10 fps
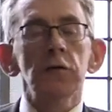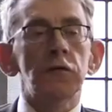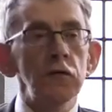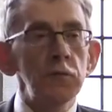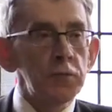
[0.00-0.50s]

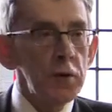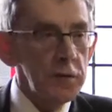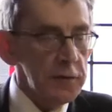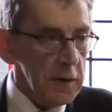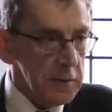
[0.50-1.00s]
due
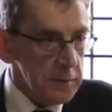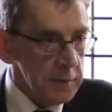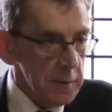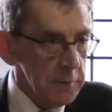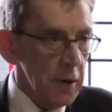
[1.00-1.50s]
process
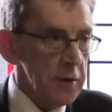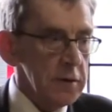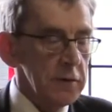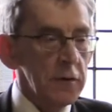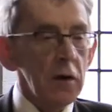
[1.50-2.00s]
body
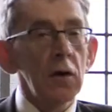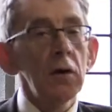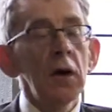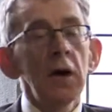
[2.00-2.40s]
of law